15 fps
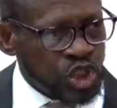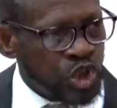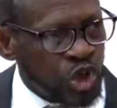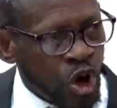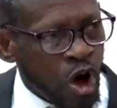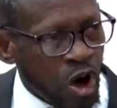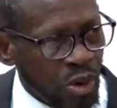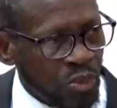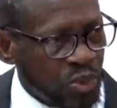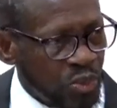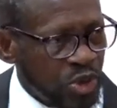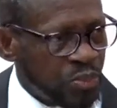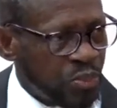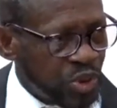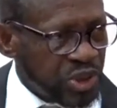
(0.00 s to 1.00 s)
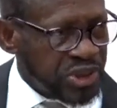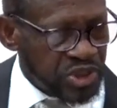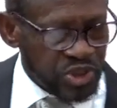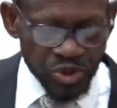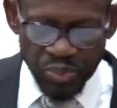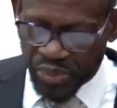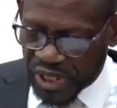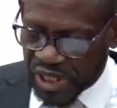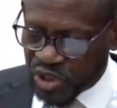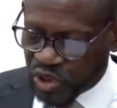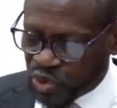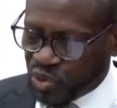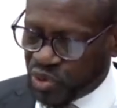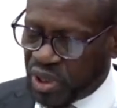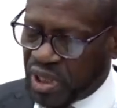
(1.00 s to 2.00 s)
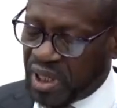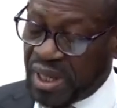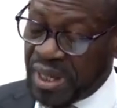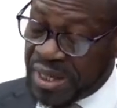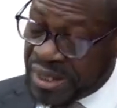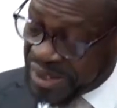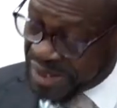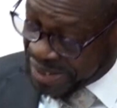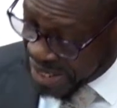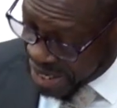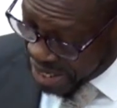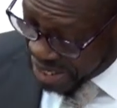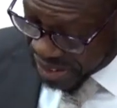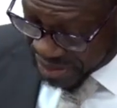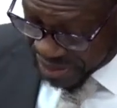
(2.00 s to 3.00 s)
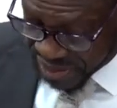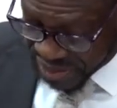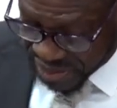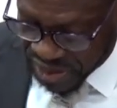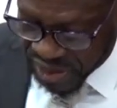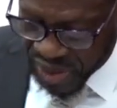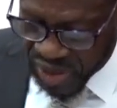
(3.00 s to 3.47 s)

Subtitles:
law we will put into place today says